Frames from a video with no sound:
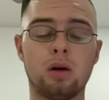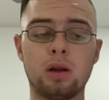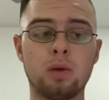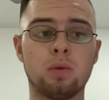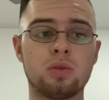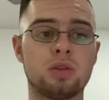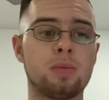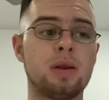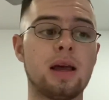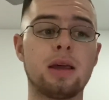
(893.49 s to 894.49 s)
Ollie wants to
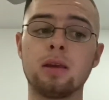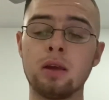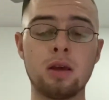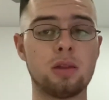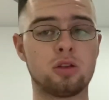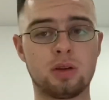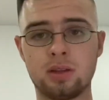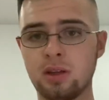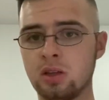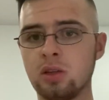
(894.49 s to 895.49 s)
play. The
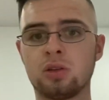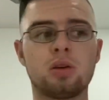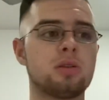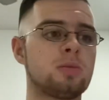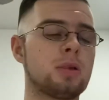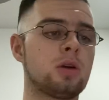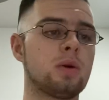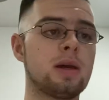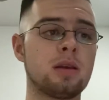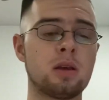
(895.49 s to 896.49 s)
transition's got to be
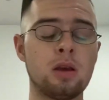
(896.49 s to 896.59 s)
quick.